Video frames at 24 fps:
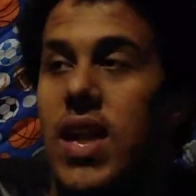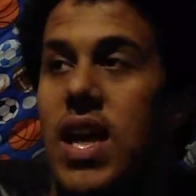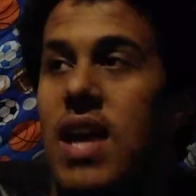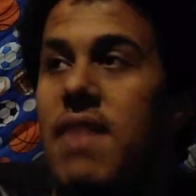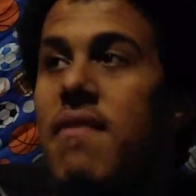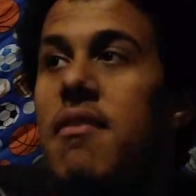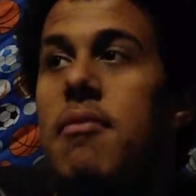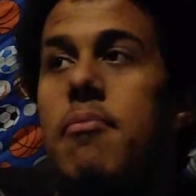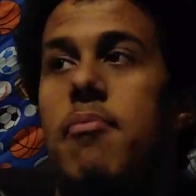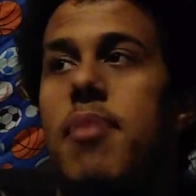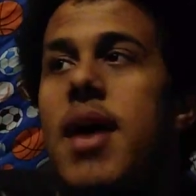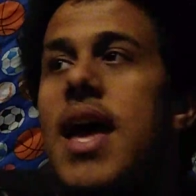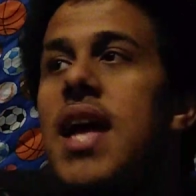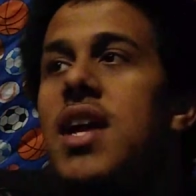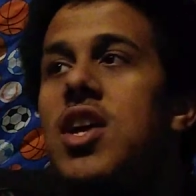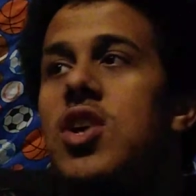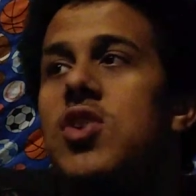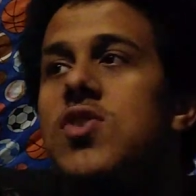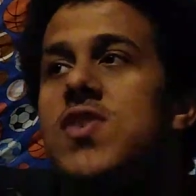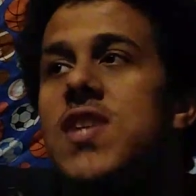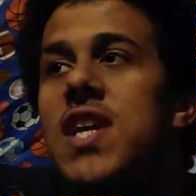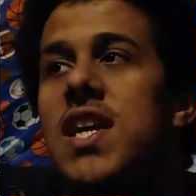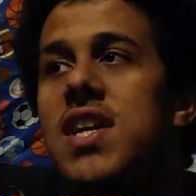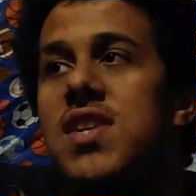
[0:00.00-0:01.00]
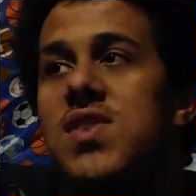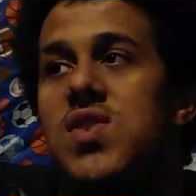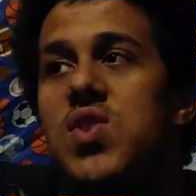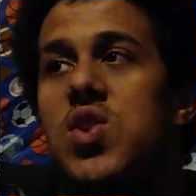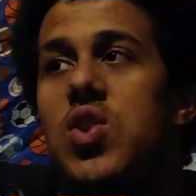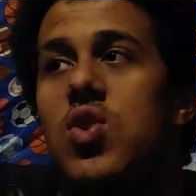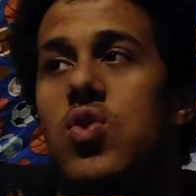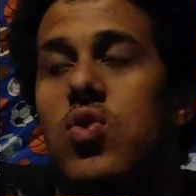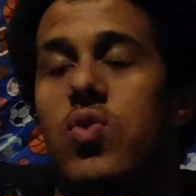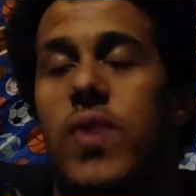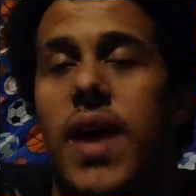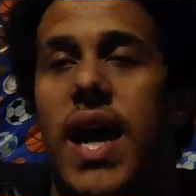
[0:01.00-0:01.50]
even Ben using his
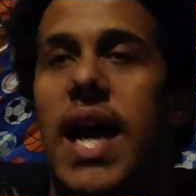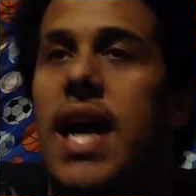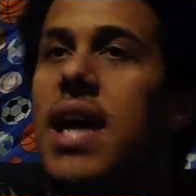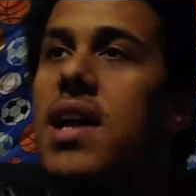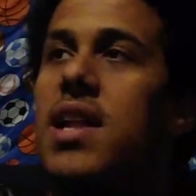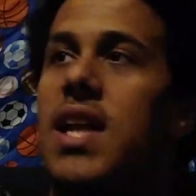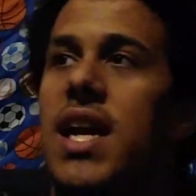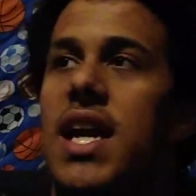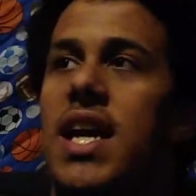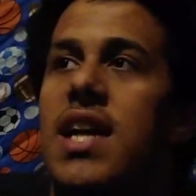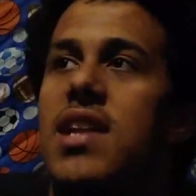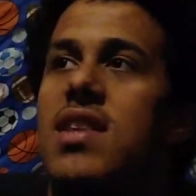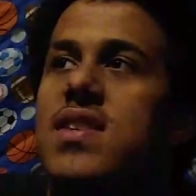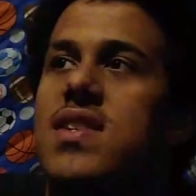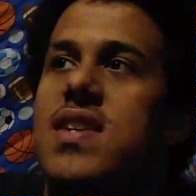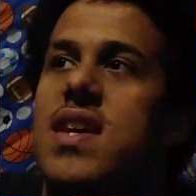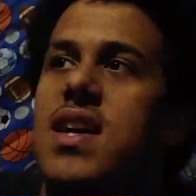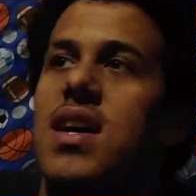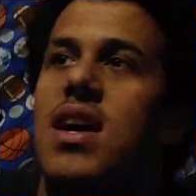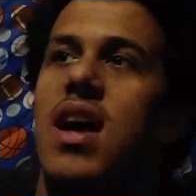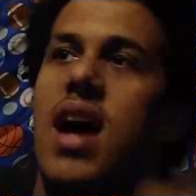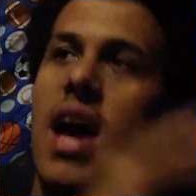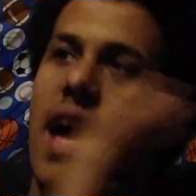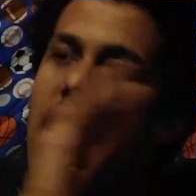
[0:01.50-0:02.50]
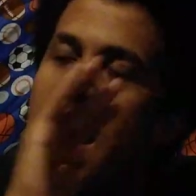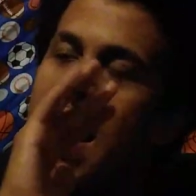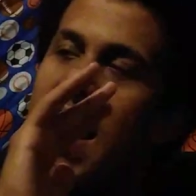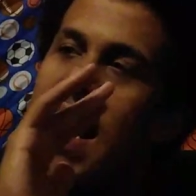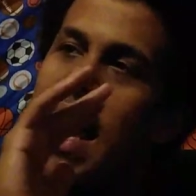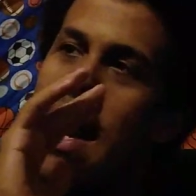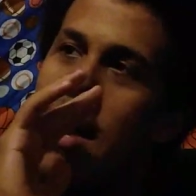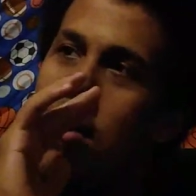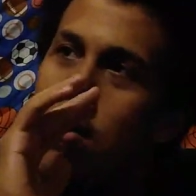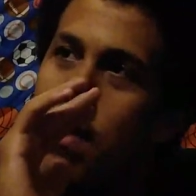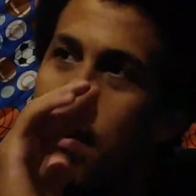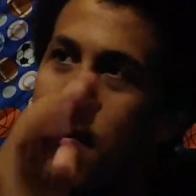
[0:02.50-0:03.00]
new alien,
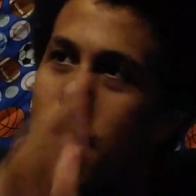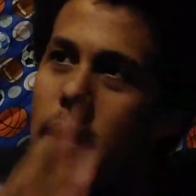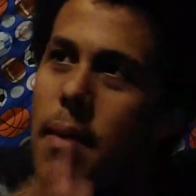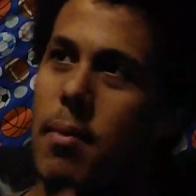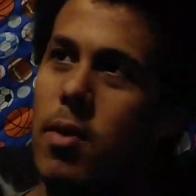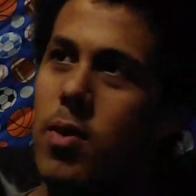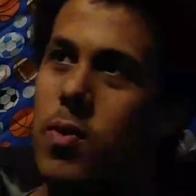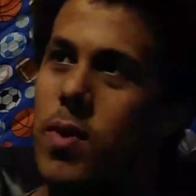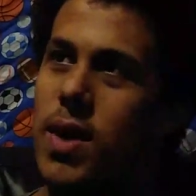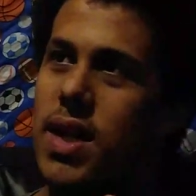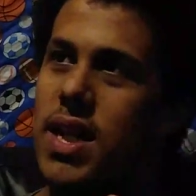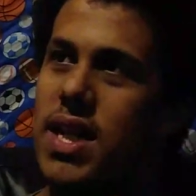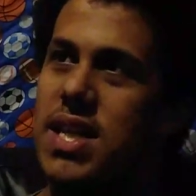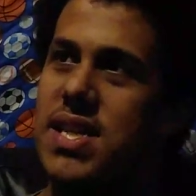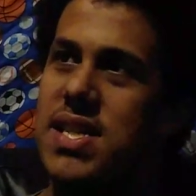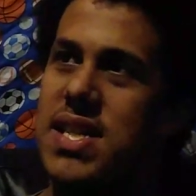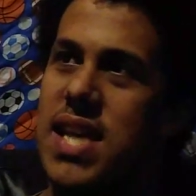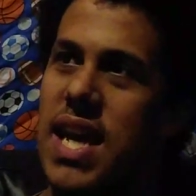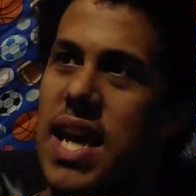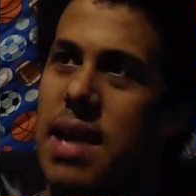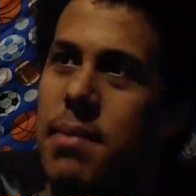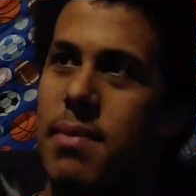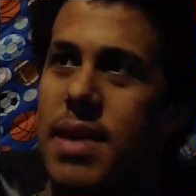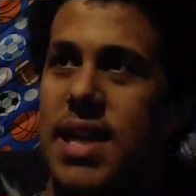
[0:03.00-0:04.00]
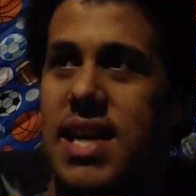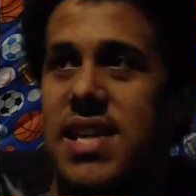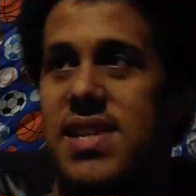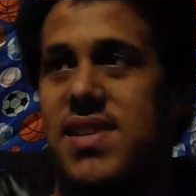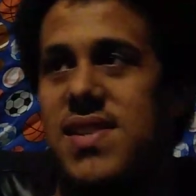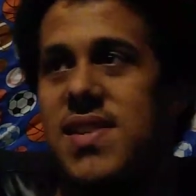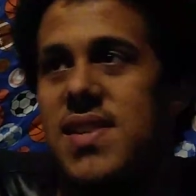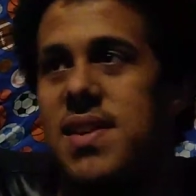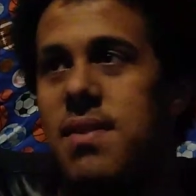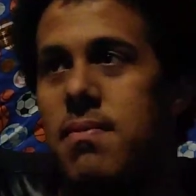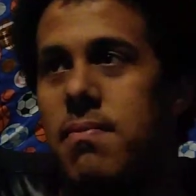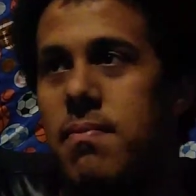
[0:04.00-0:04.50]
and I remember what his name
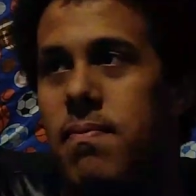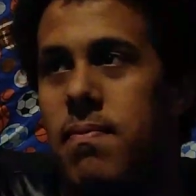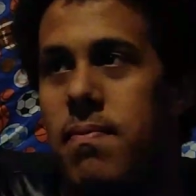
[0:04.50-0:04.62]
is.